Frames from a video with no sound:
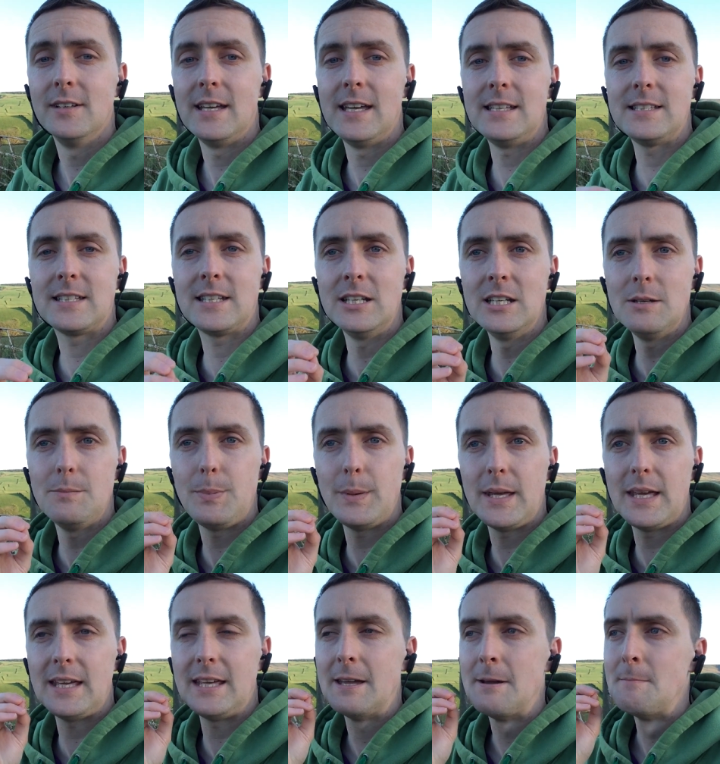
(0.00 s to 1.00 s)
It's going to
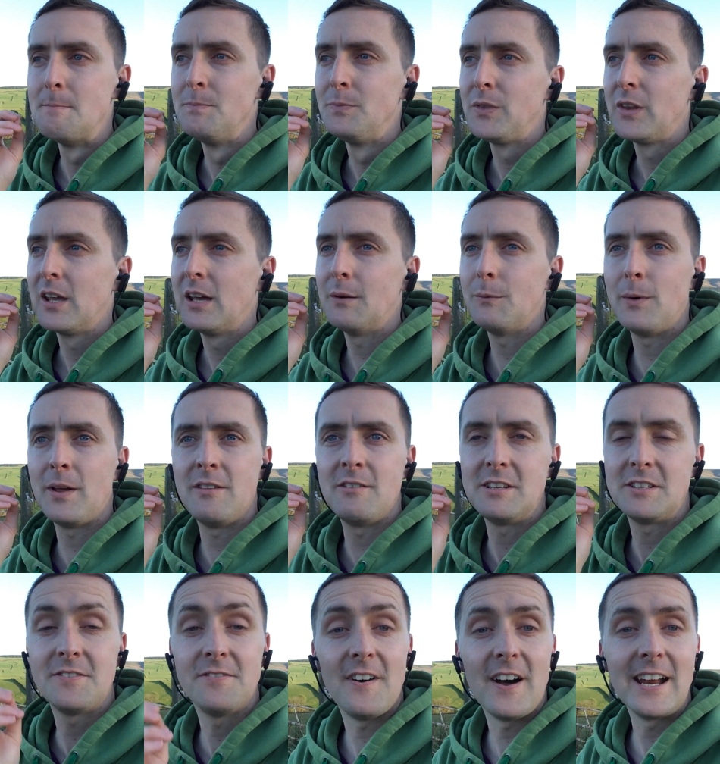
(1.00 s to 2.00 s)
be whether
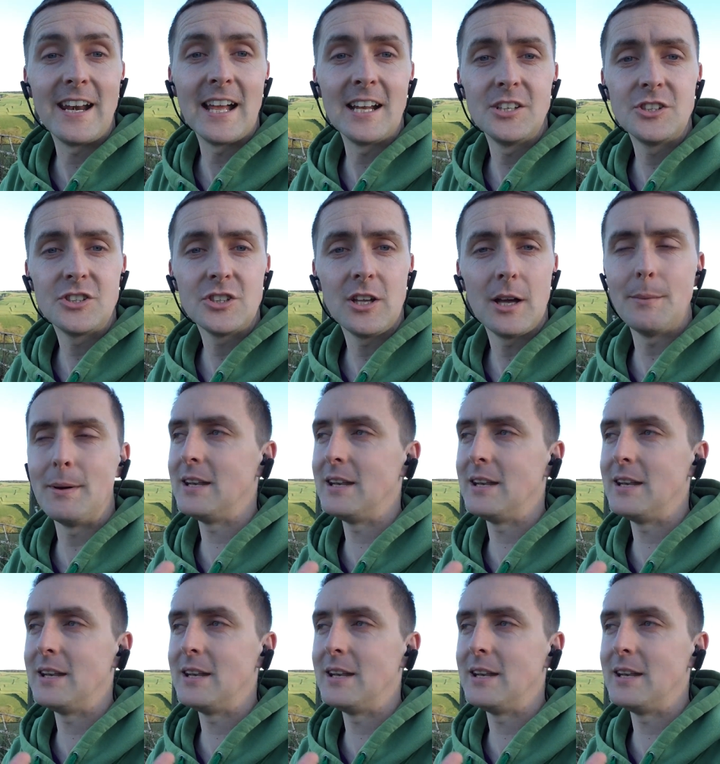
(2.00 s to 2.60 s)
it's financial.